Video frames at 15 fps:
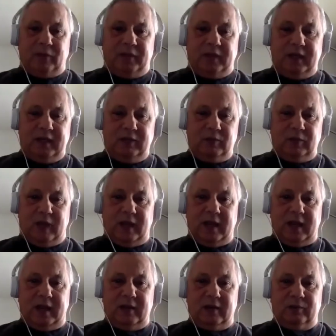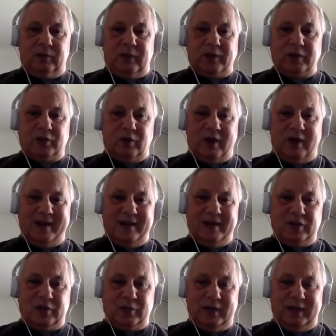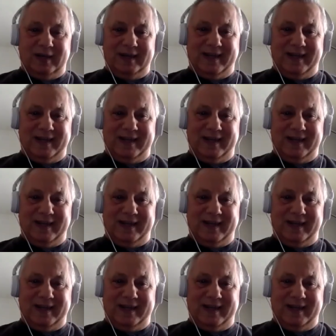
the uh, restaurant industry in